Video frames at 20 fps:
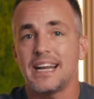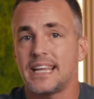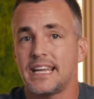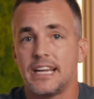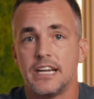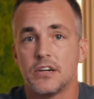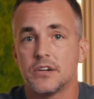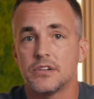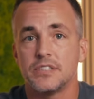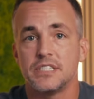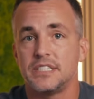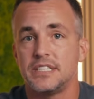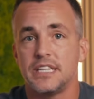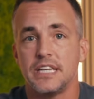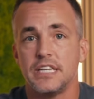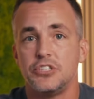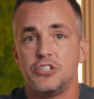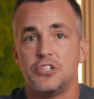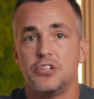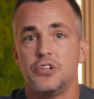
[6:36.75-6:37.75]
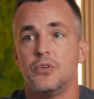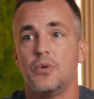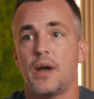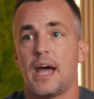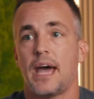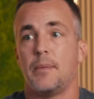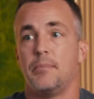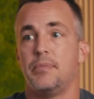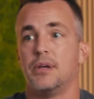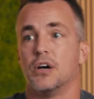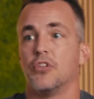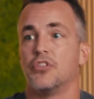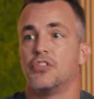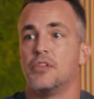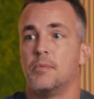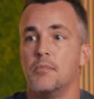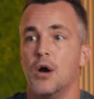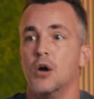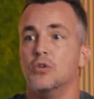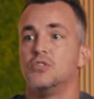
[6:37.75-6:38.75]
here to teach you how to build
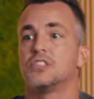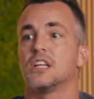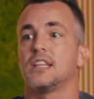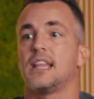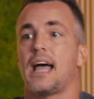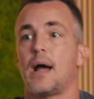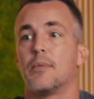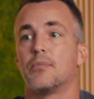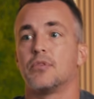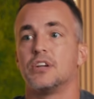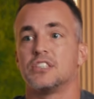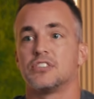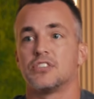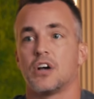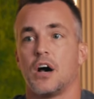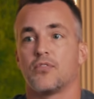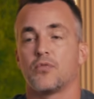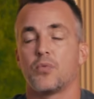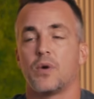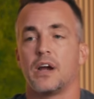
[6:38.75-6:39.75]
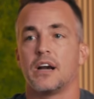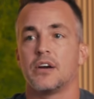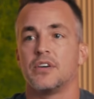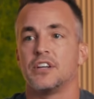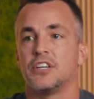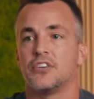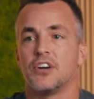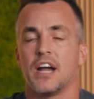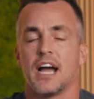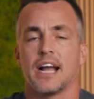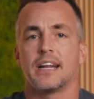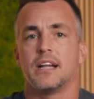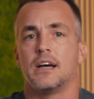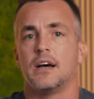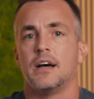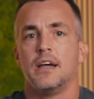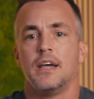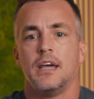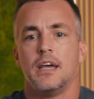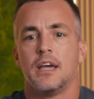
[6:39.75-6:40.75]
the most elaborate software, and you're not going
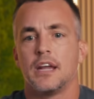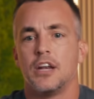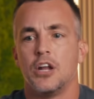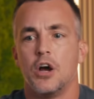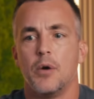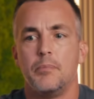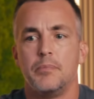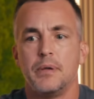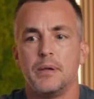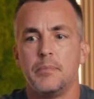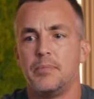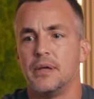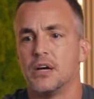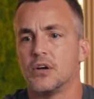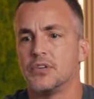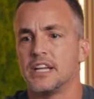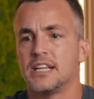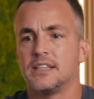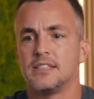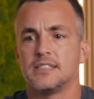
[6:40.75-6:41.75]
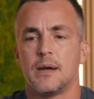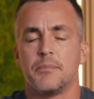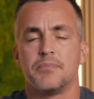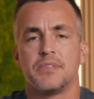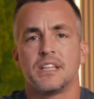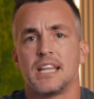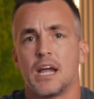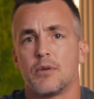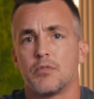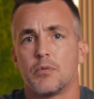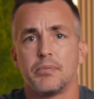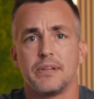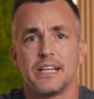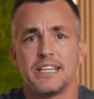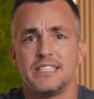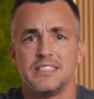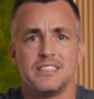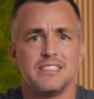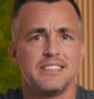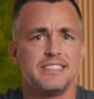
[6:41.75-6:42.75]
to, be building something that
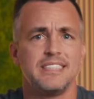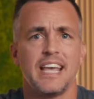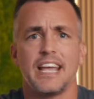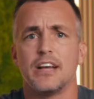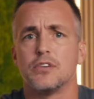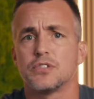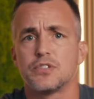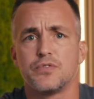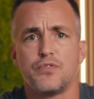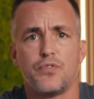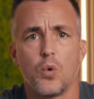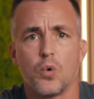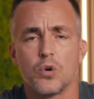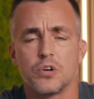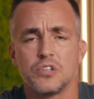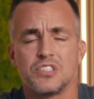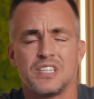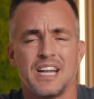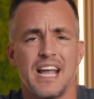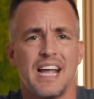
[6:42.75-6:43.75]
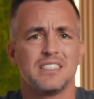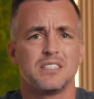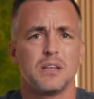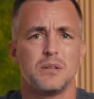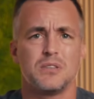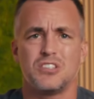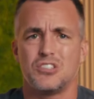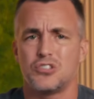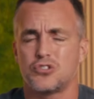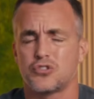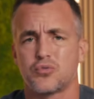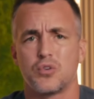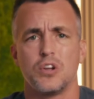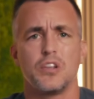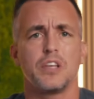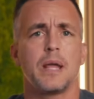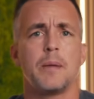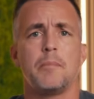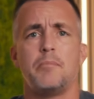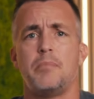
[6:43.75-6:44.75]
replaces Salesforce and has a
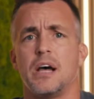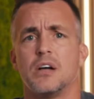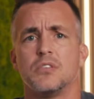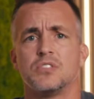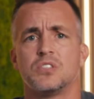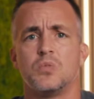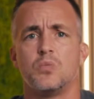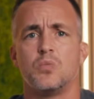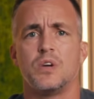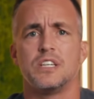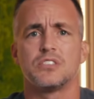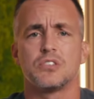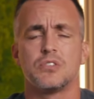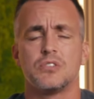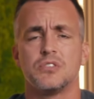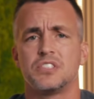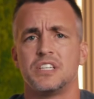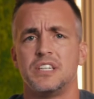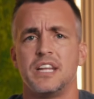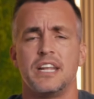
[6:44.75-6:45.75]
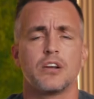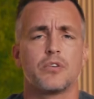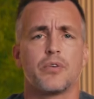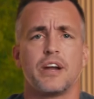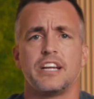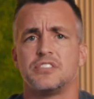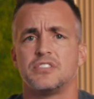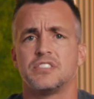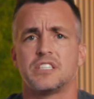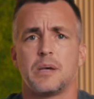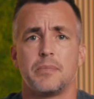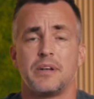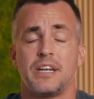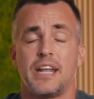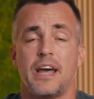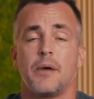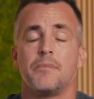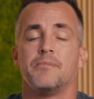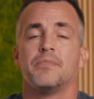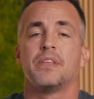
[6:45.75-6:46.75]
trillion bells and whistles and integrations up and
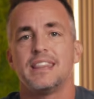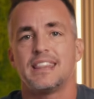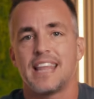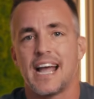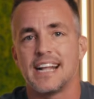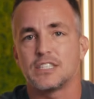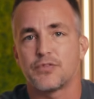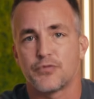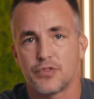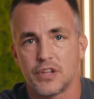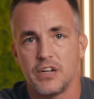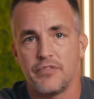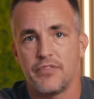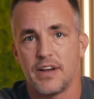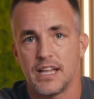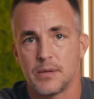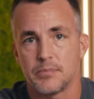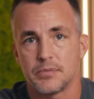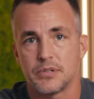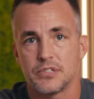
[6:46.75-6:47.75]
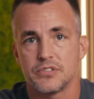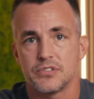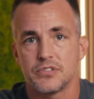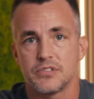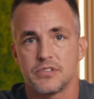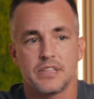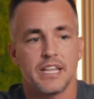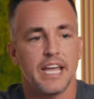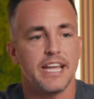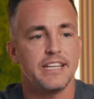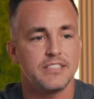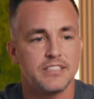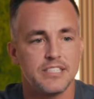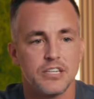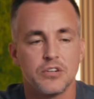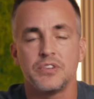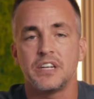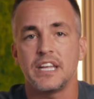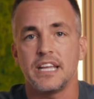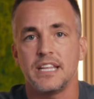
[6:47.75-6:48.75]
down. That's for the developers. They
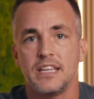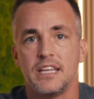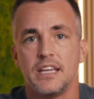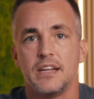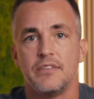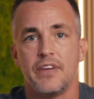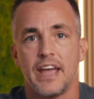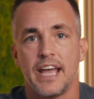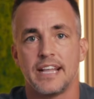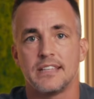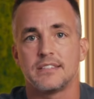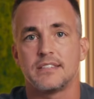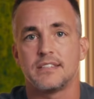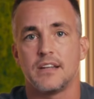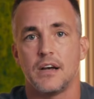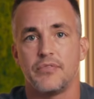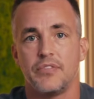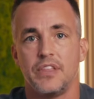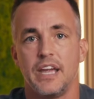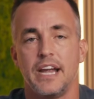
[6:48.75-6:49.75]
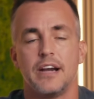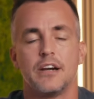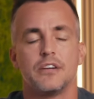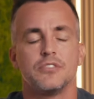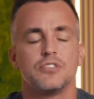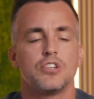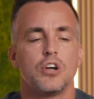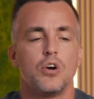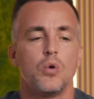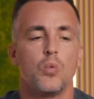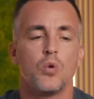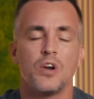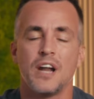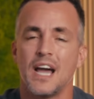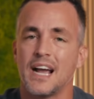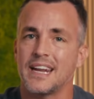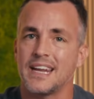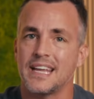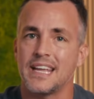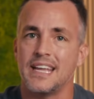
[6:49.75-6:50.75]
still need the advanced stuff there, so we're
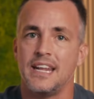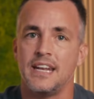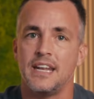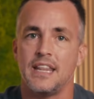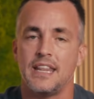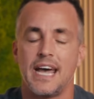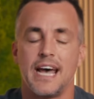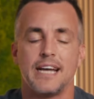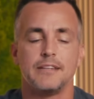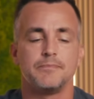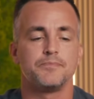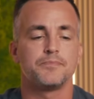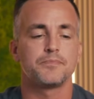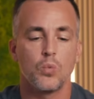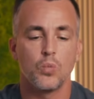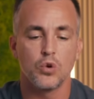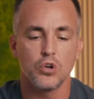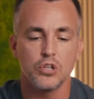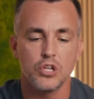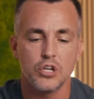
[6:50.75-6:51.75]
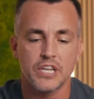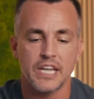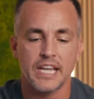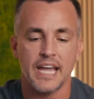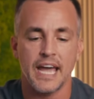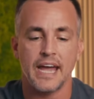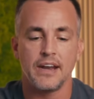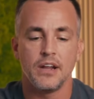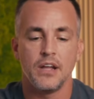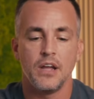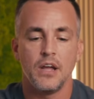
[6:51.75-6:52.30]
not going to get into that. We're looking at